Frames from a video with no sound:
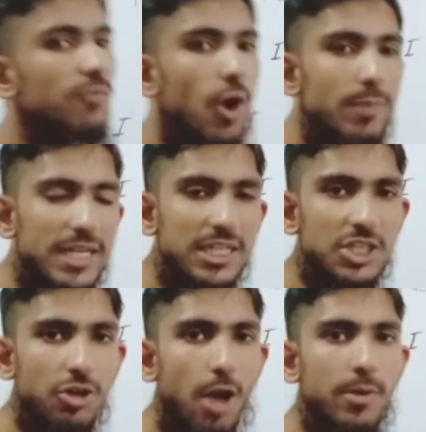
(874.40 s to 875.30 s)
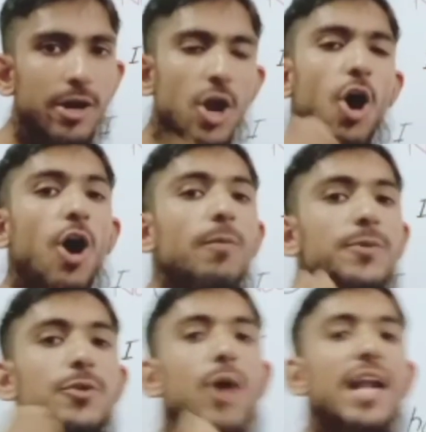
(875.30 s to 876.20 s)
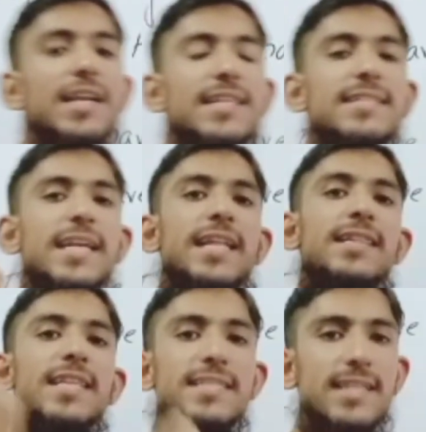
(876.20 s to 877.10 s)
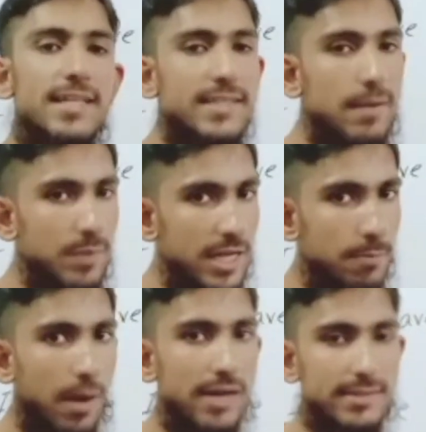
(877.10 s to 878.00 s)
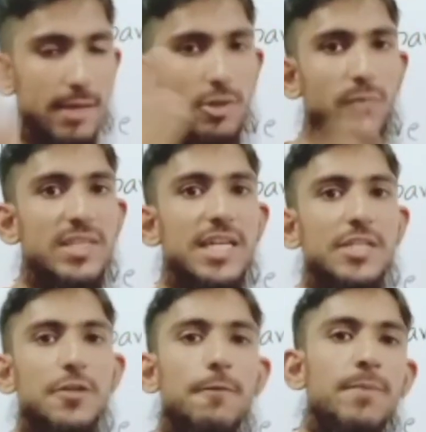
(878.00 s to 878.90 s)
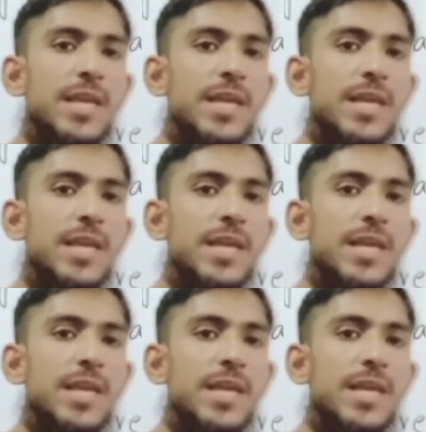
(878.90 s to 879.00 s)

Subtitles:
form in English grammar. Hope you understand this concept in part 7 of adjective.